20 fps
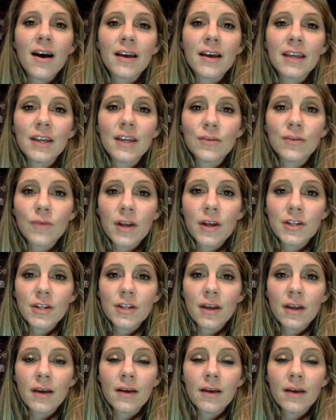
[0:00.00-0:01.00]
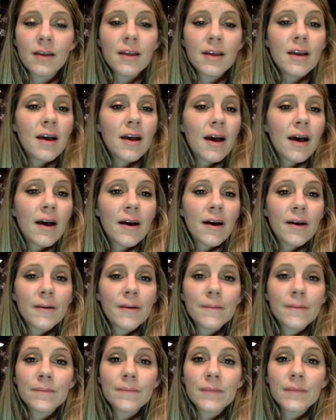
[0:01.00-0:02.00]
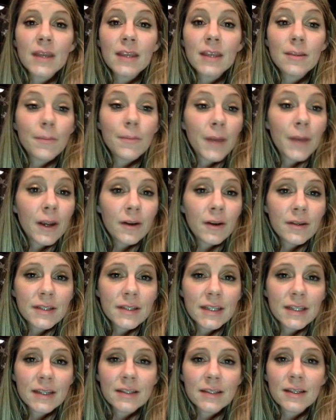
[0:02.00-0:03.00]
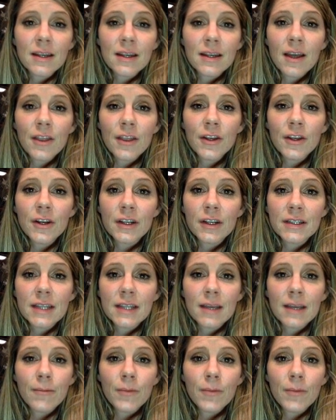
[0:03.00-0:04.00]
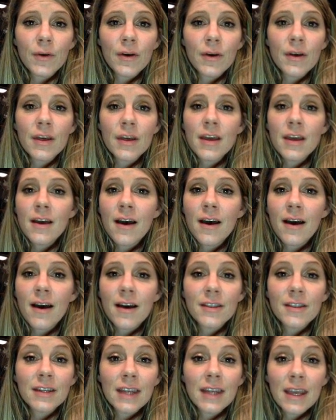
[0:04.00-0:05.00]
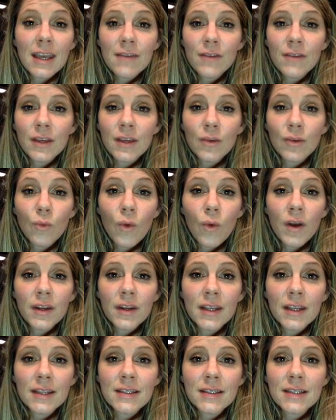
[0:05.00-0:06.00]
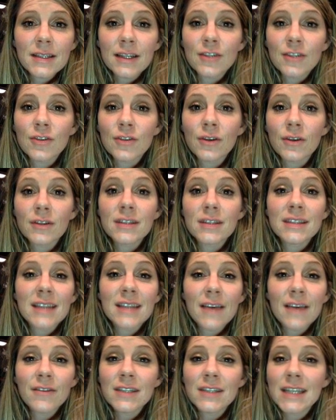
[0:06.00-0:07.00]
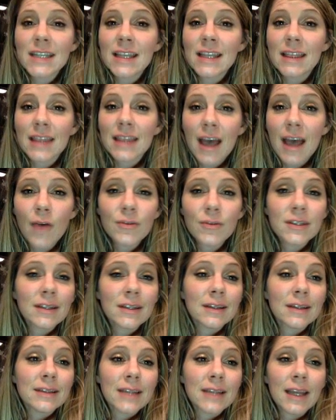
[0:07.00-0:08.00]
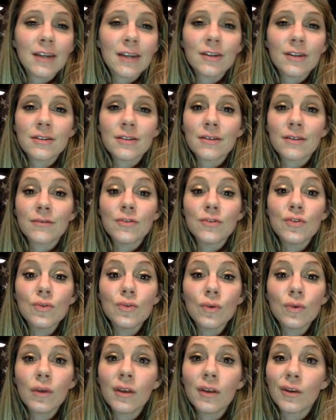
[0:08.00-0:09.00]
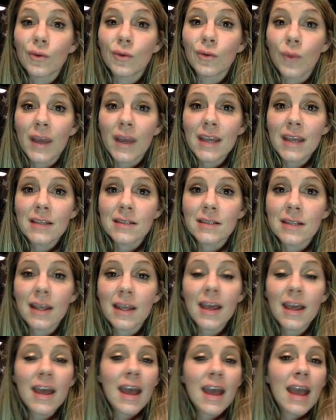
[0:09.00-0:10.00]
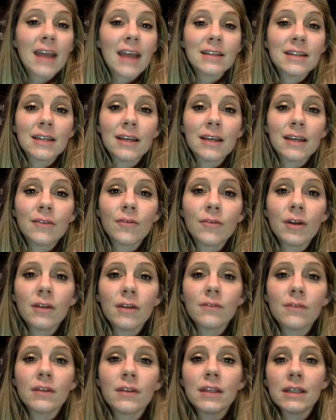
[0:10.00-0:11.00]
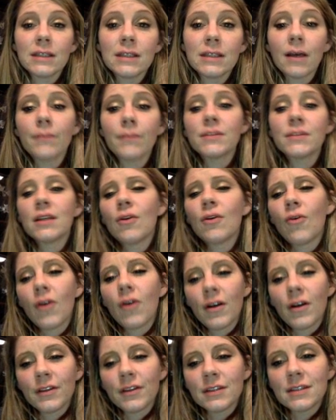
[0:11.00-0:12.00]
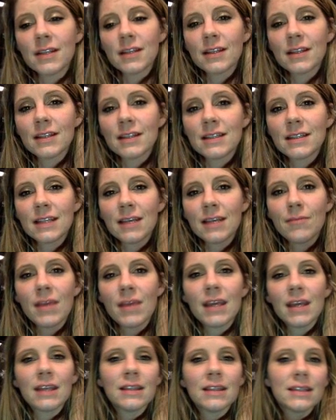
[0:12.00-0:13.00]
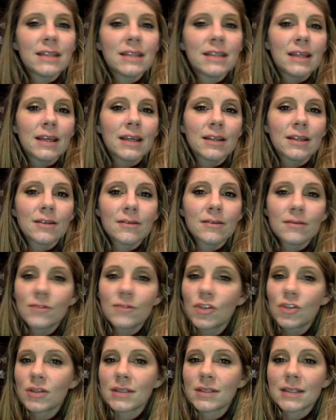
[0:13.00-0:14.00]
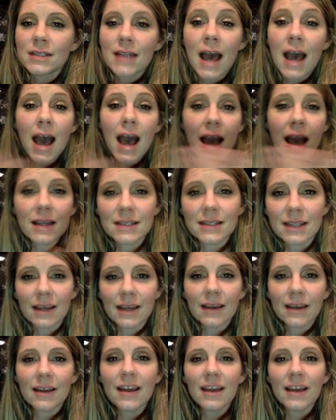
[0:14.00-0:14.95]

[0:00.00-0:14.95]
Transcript: in Russia. The Barents Sea is another example. The Navy in one instant took 17,000 containers of nuclear waste, and to get rid of it, they dumped it all into the sea, making the sea just toxic.